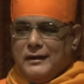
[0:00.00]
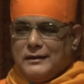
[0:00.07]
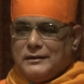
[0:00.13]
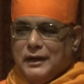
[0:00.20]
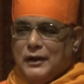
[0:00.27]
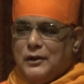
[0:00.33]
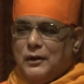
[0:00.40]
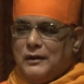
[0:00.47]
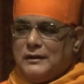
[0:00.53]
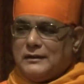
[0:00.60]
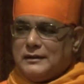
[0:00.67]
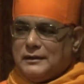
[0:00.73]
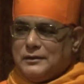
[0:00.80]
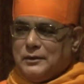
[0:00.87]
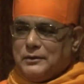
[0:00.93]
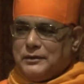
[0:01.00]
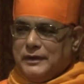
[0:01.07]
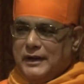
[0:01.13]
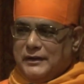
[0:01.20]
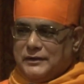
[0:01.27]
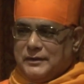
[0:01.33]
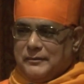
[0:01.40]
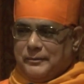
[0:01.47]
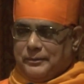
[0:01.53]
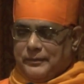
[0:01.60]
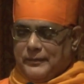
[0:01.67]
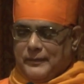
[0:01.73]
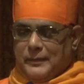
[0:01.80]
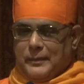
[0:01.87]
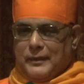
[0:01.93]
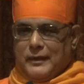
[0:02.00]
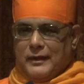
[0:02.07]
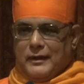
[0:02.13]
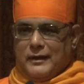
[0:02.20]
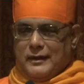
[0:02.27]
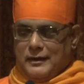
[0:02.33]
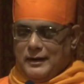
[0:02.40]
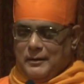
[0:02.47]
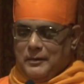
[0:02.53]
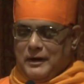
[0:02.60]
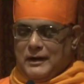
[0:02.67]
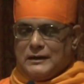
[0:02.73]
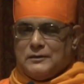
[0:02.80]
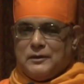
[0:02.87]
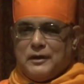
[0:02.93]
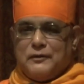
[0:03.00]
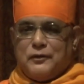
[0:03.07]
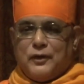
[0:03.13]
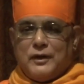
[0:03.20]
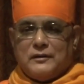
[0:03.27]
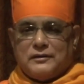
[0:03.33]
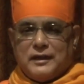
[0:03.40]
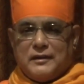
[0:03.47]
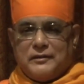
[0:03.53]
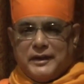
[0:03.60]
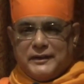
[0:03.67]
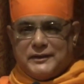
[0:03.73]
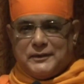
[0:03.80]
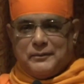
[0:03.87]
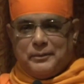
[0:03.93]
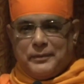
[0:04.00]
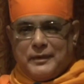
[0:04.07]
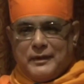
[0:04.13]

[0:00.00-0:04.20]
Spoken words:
Psychologists Association. And Americans are very fond of surveys.